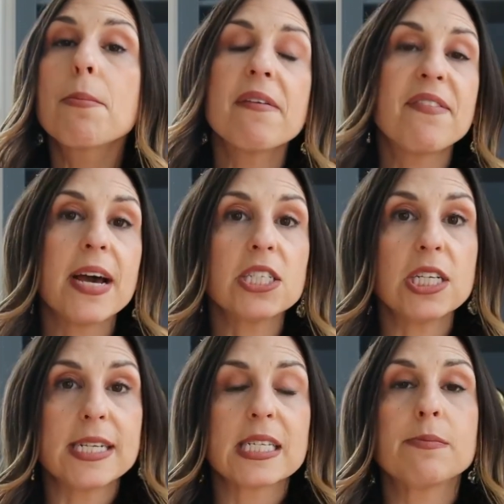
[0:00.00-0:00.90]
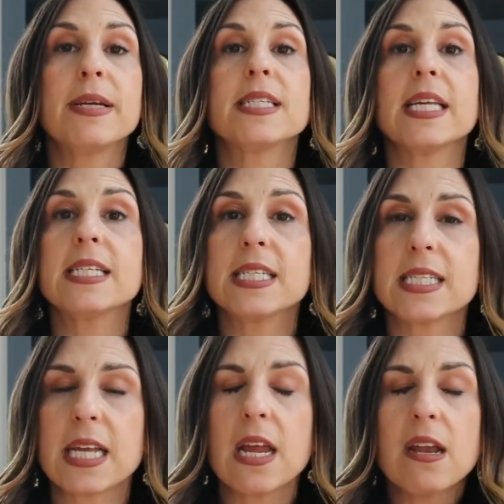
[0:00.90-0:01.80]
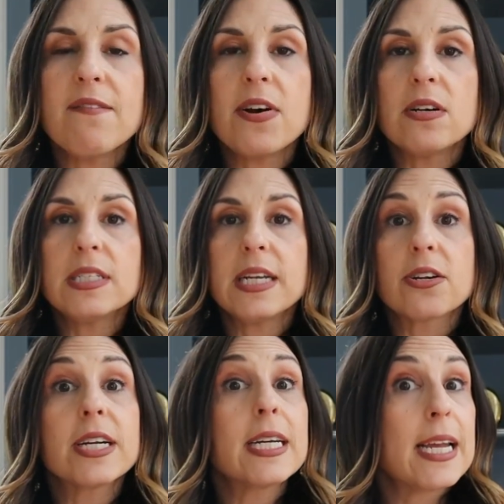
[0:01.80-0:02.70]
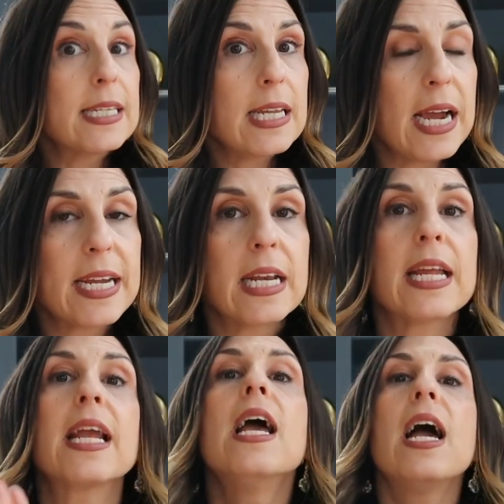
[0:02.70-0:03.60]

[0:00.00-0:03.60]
But vaginismus is this involuntary, again, tightening